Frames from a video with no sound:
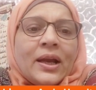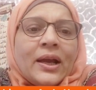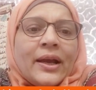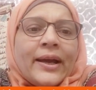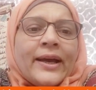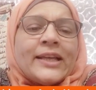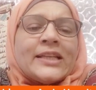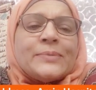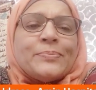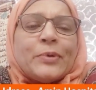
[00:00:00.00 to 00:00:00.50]

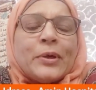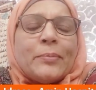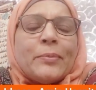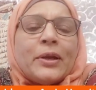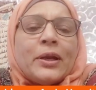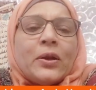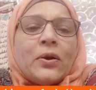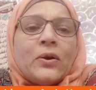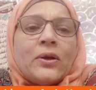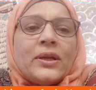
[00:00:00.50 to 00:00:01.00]
As per my
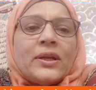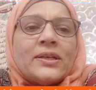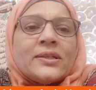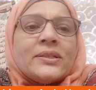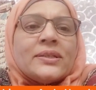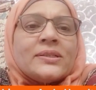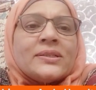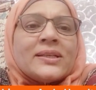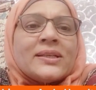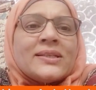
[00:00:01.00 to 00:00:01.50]
knowledge,
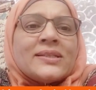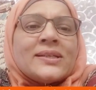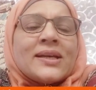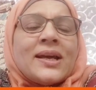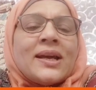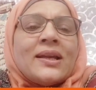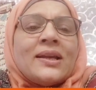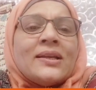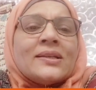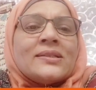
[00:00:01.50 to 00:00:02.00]

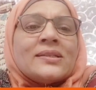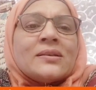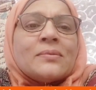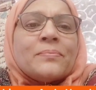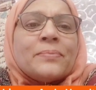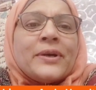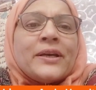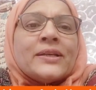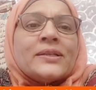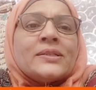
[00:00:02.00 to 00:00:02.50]
Justdial is the
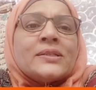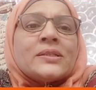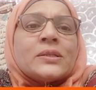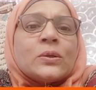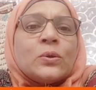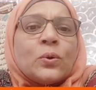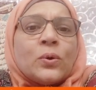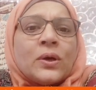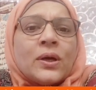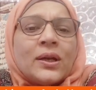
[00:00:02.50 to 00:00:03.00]
best
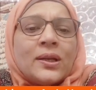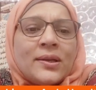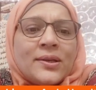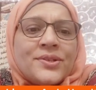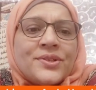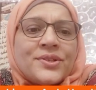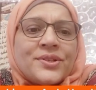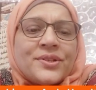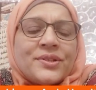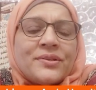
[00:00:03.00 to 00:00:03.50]
local
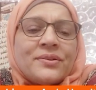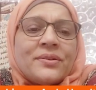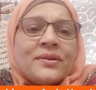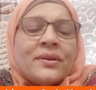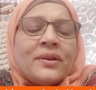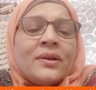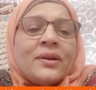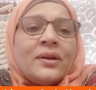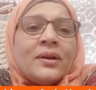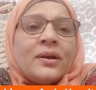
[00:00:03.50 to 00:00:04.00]
engine
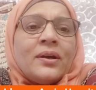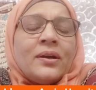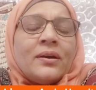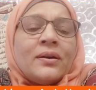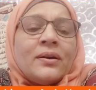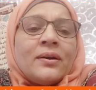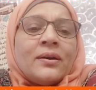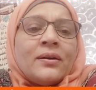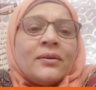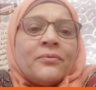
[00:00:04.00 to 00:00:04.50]

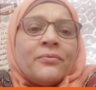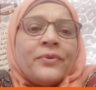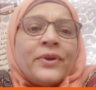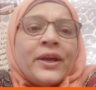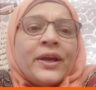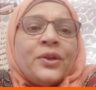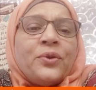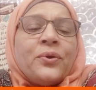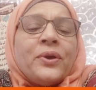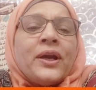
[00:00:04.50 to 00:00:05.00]

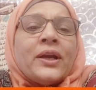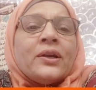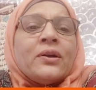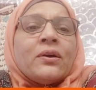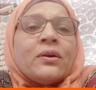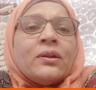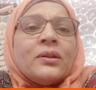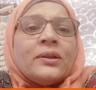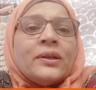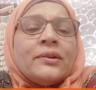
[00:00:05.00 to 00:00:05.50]
where you get
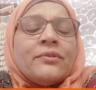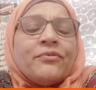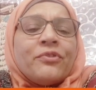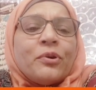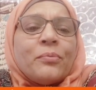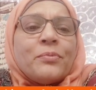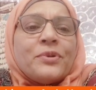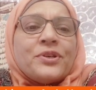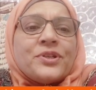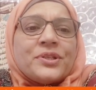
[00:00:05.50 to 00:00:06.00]
all the
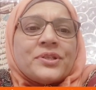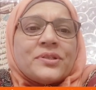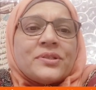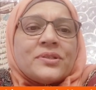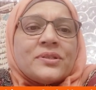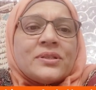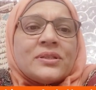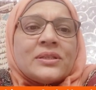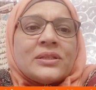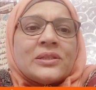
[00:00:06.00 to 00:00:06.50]

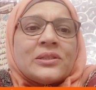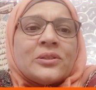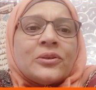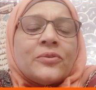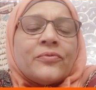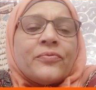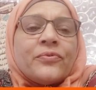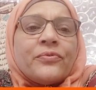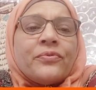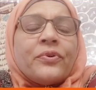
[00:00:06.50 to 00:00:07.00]
informations
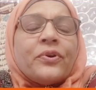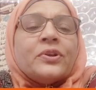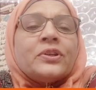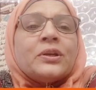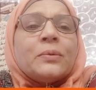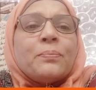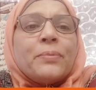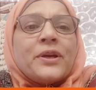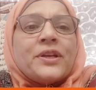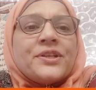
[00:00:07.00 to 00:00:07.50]
for
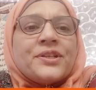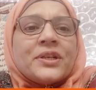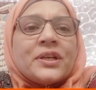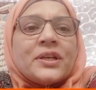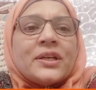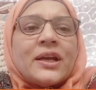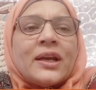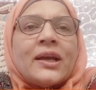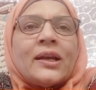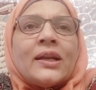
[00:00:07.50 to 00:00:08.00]
the
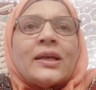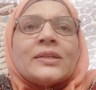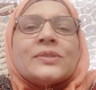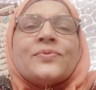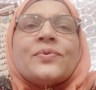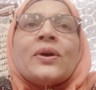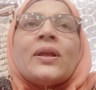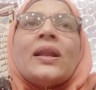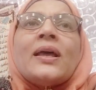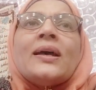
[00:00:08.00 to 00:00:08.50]
patient and as
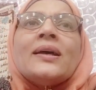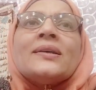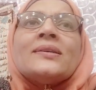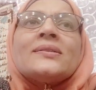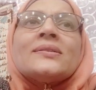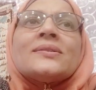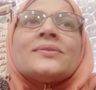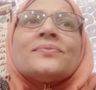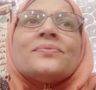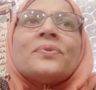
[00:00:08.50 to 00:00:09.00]
well
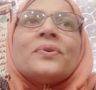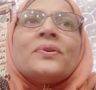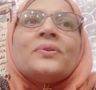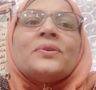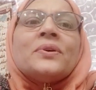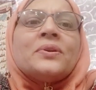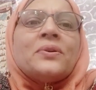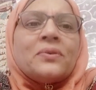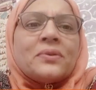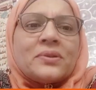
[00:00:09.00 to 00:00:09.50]
as for
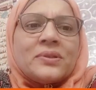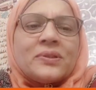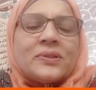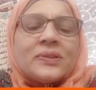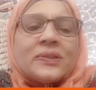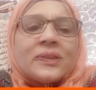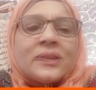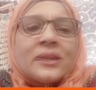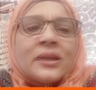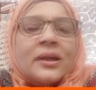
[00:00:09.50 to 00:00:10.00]
the
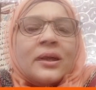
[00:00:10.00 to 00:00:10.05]
doctors.